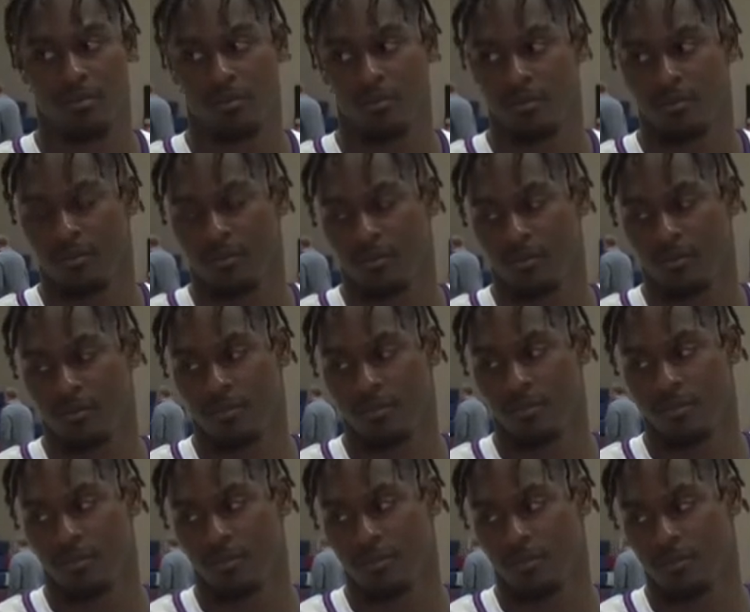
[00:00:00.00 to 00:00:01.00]

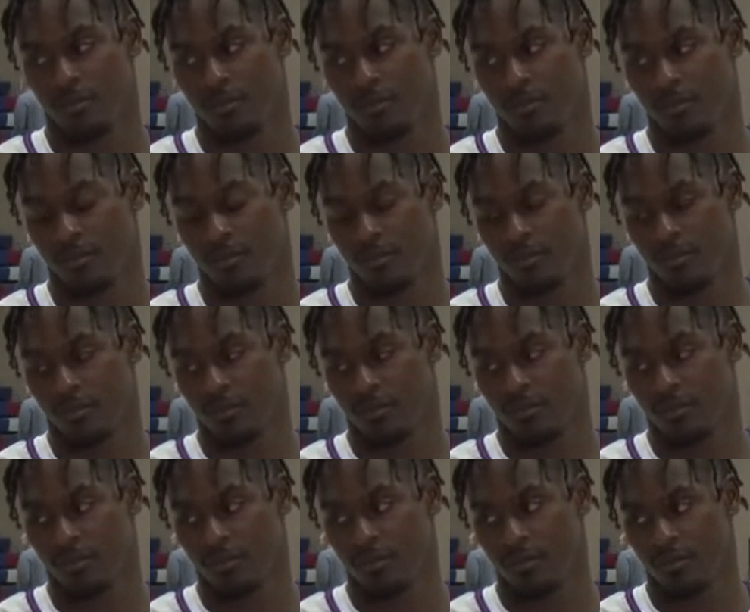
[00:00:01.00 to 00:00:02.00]

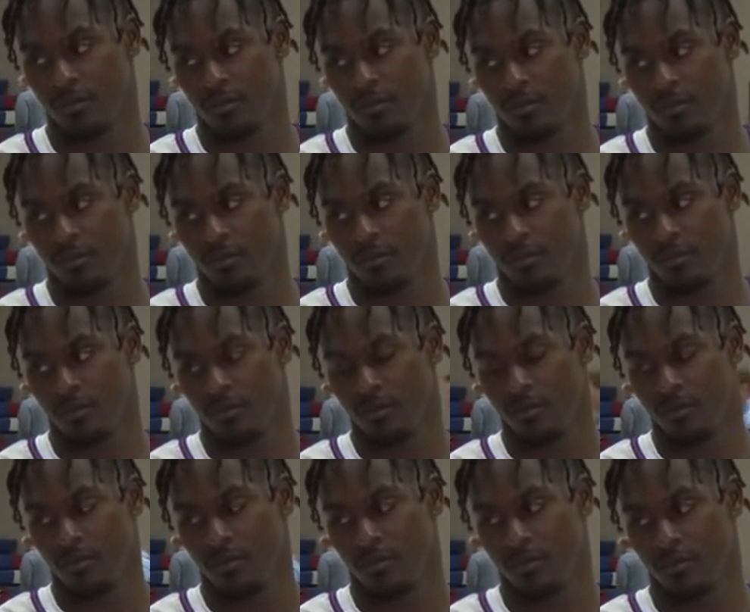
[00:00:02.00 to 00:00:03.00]

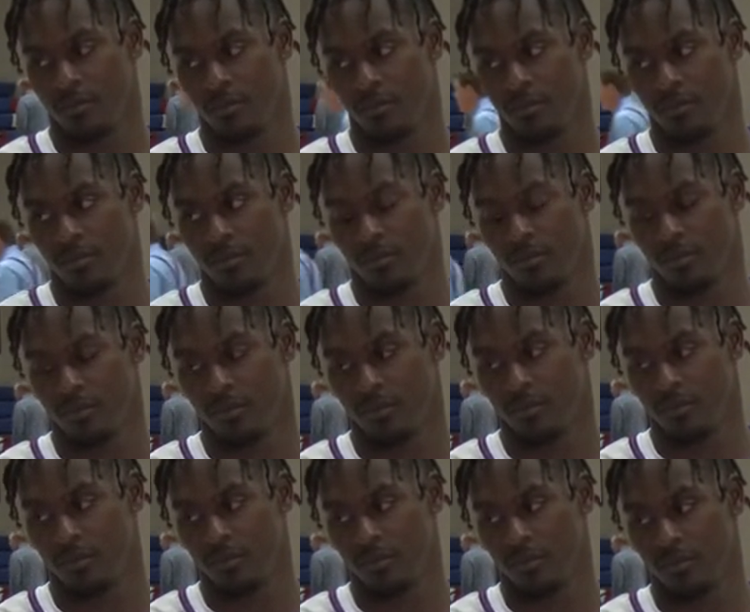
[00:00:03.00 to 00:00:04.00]

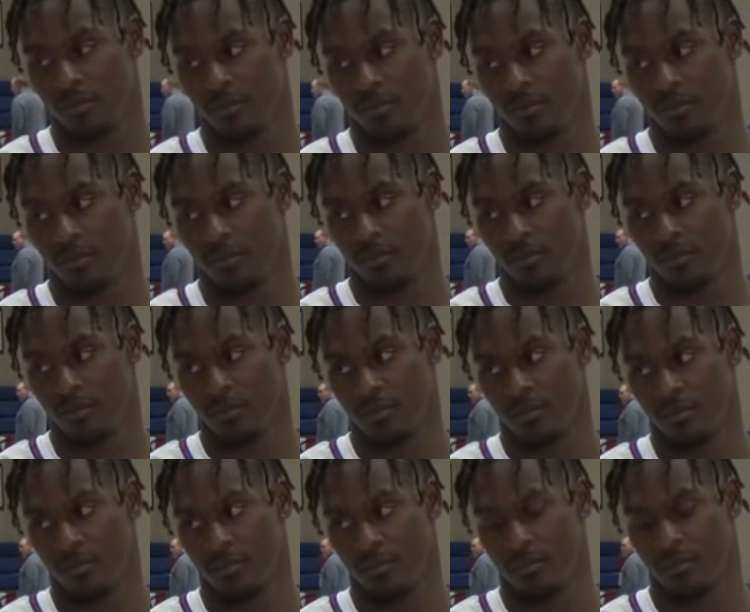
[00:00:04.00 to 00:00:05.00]

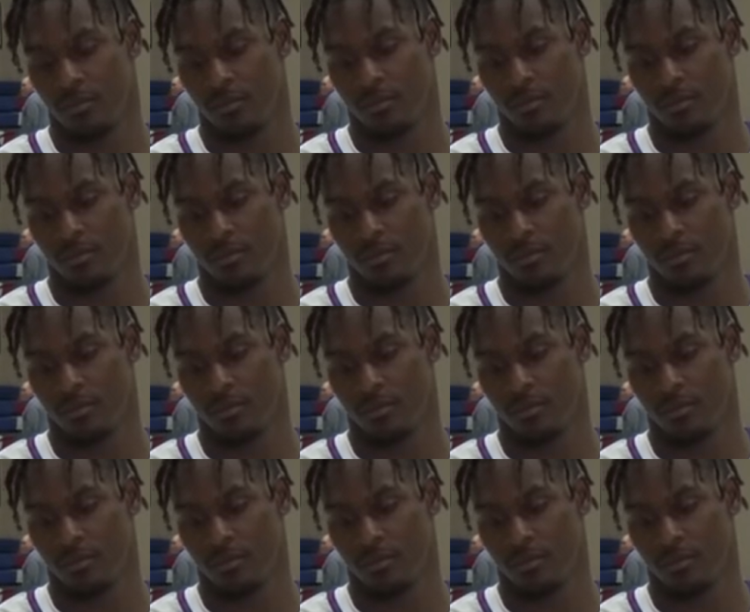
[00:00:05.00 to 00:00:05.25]
(silent)